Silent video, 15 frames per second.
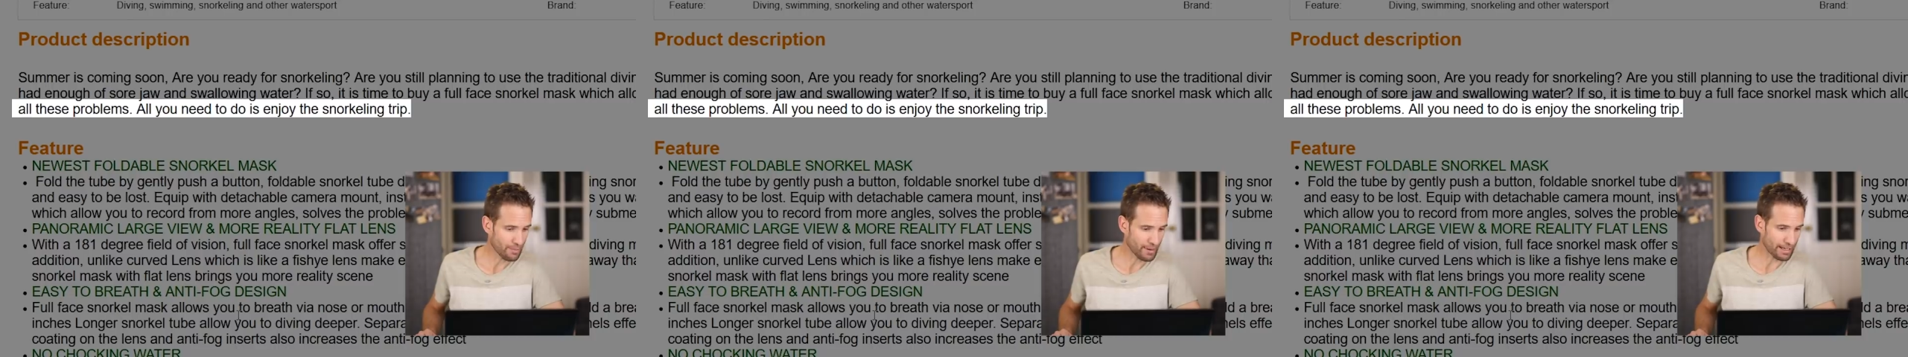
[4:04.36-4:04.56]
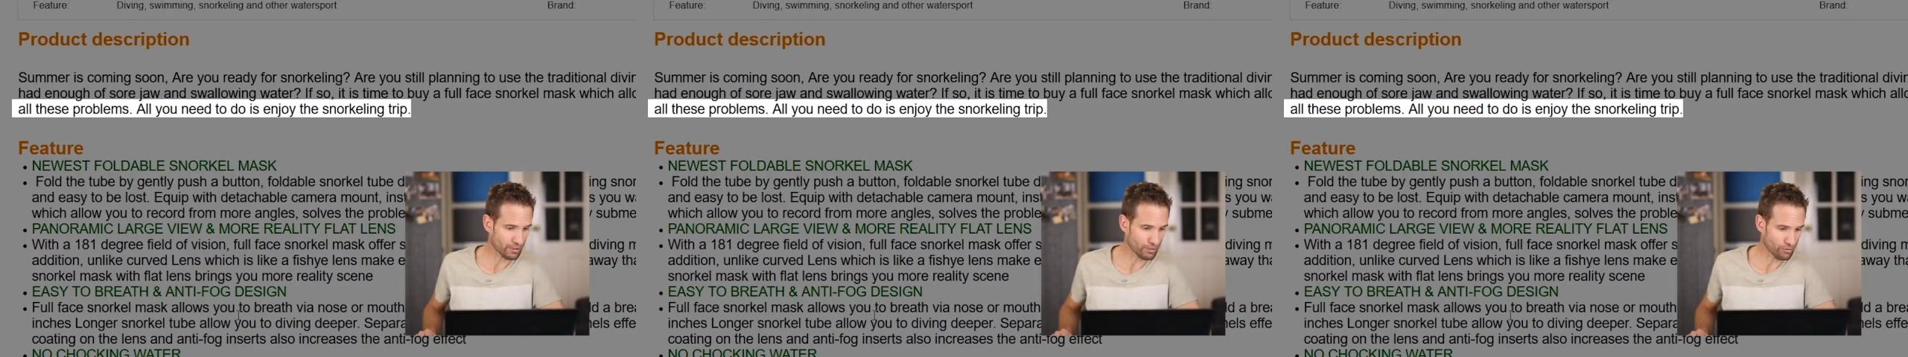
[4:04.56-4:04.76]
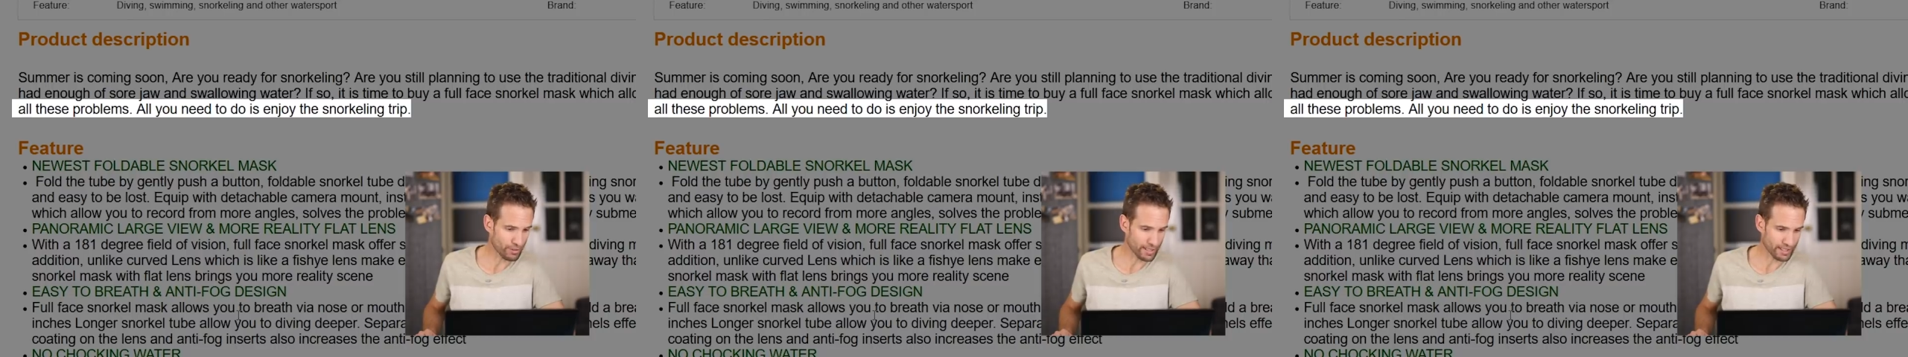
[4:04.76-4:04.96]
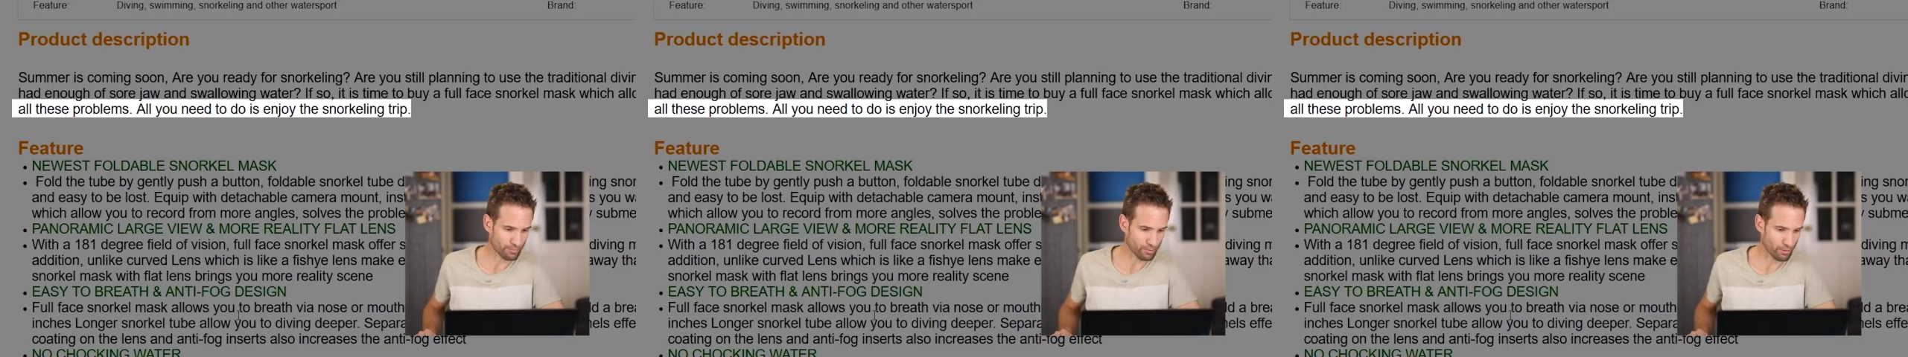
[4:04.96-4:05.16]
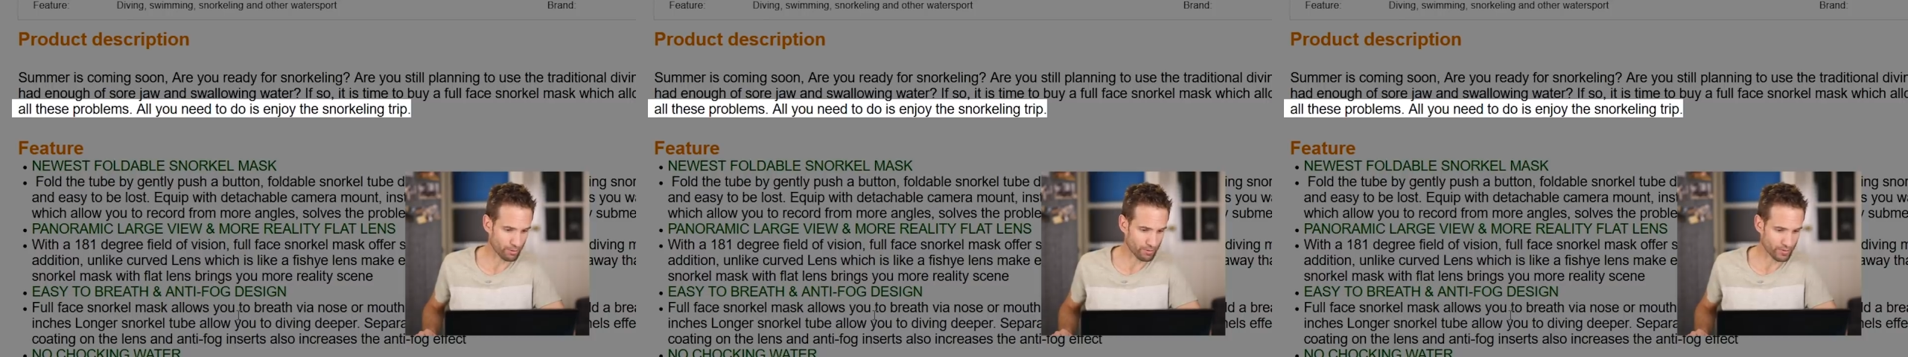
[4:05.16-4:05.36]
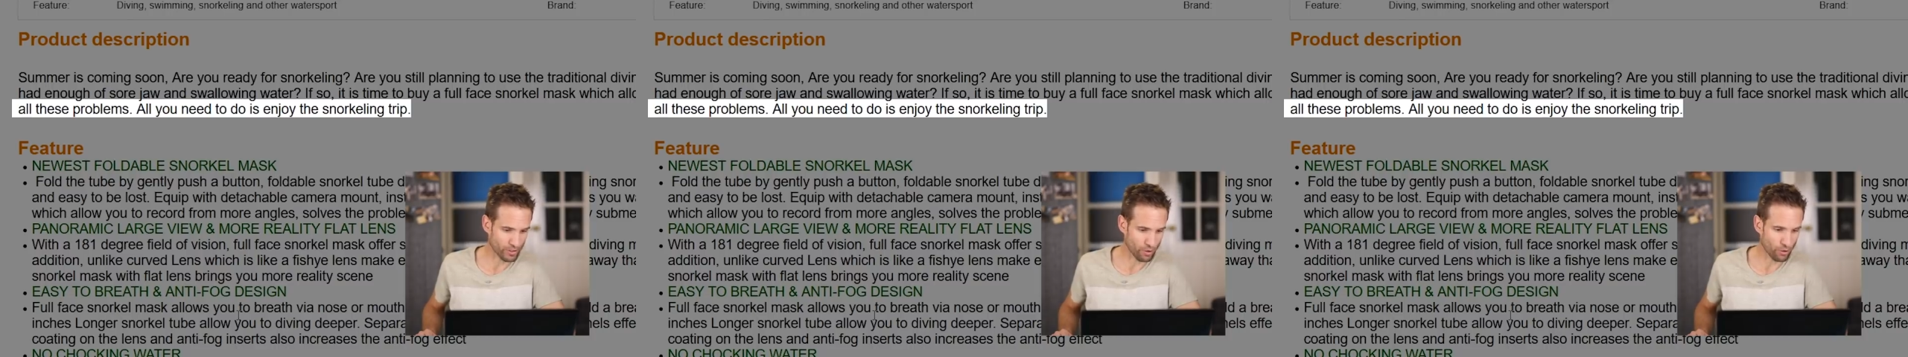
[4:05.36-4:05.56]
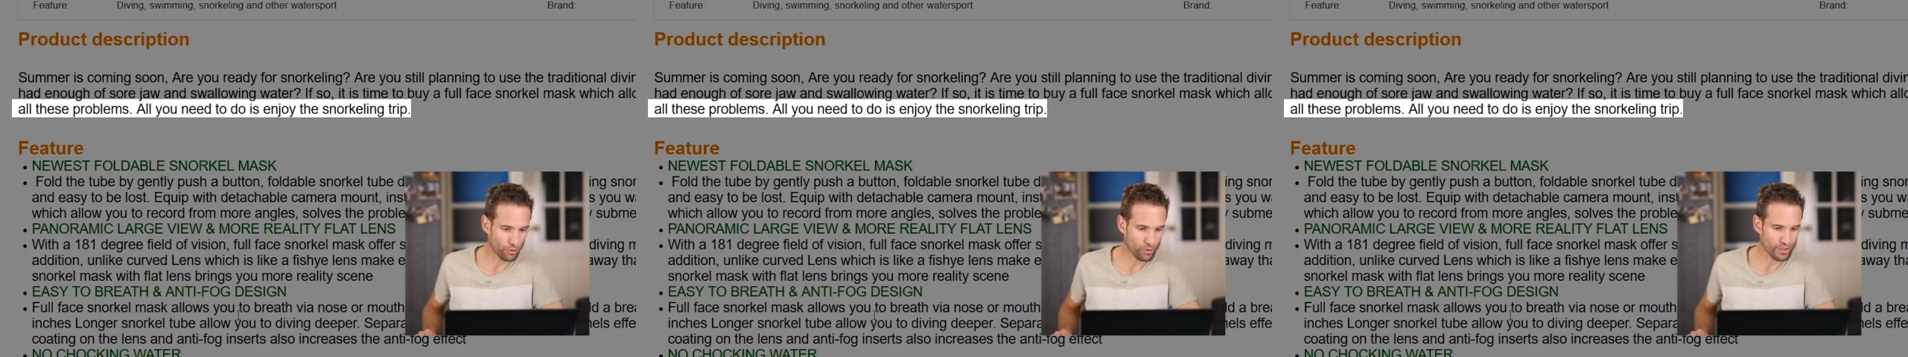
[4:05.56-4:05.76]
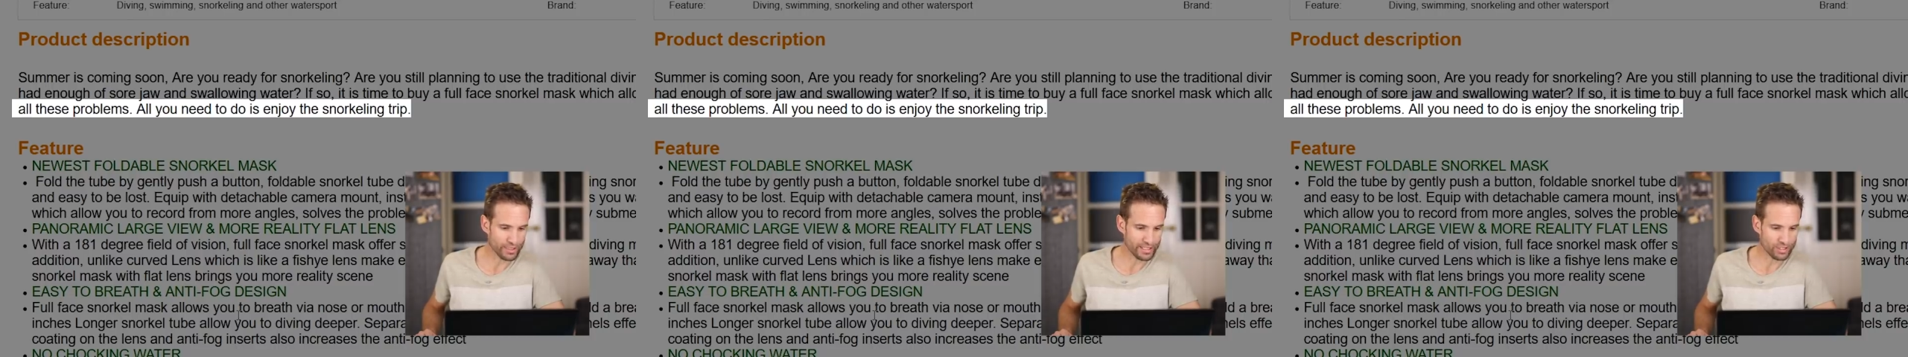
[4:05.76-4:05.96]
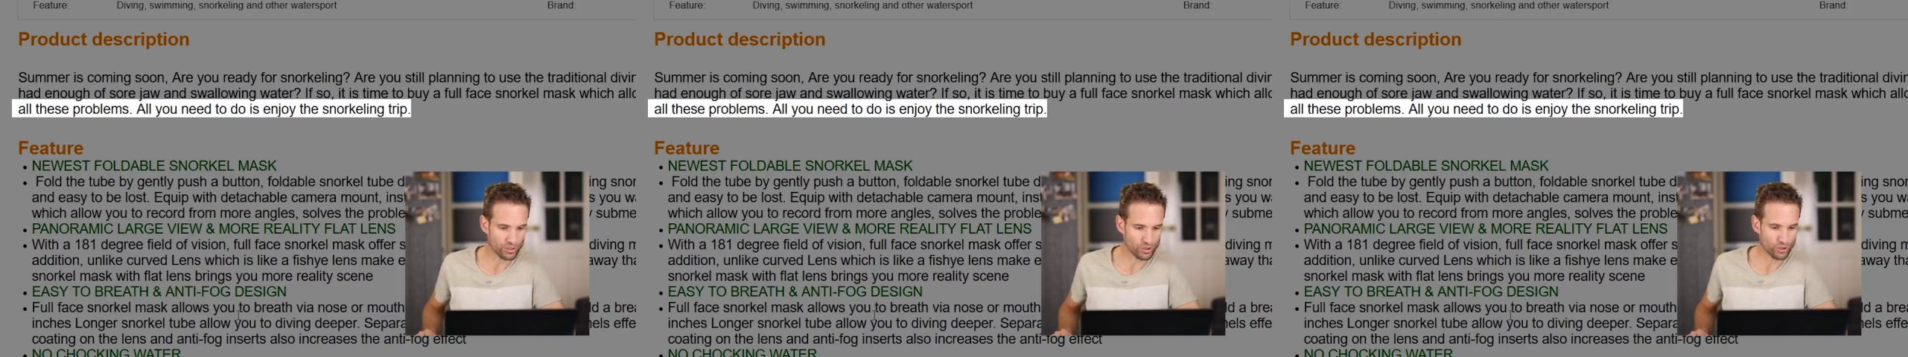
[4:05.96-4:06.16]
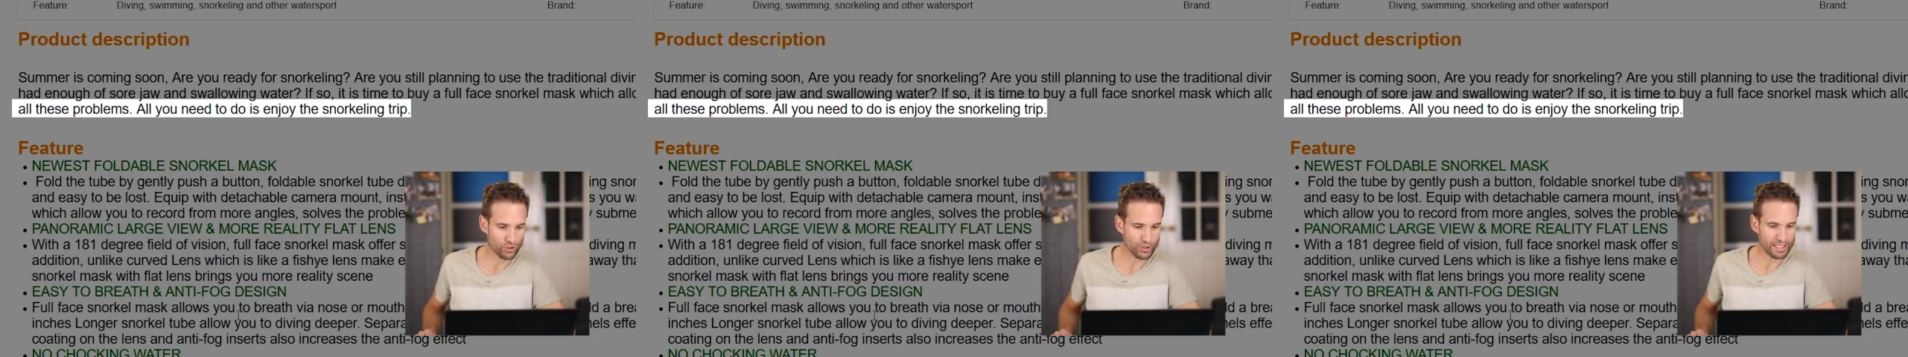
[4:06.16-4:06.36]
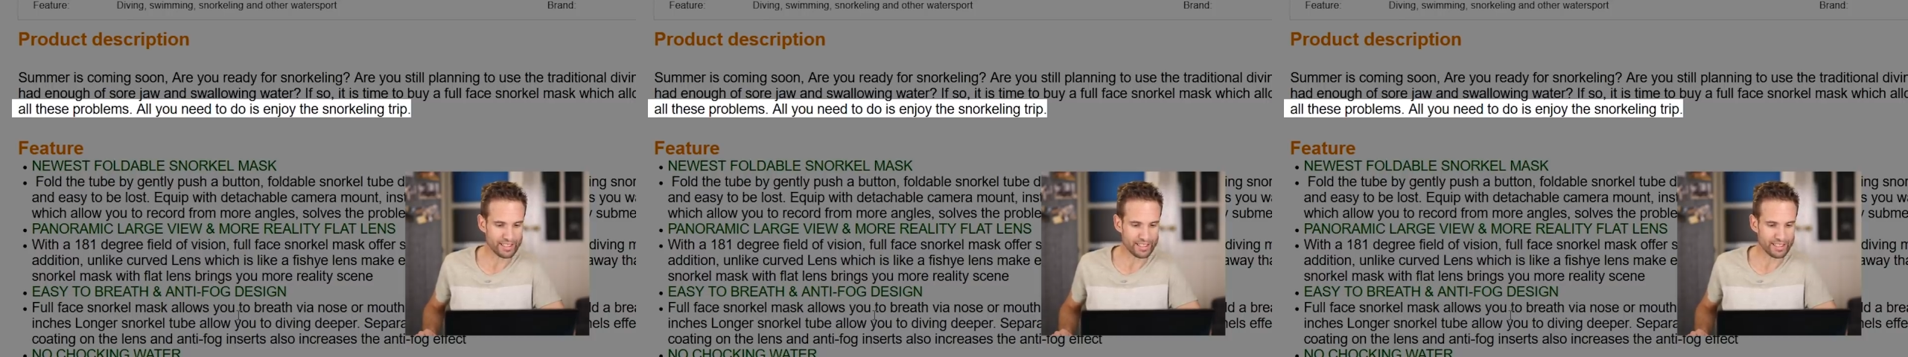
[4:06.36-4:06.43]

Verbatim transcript: about all these problems. All you need to do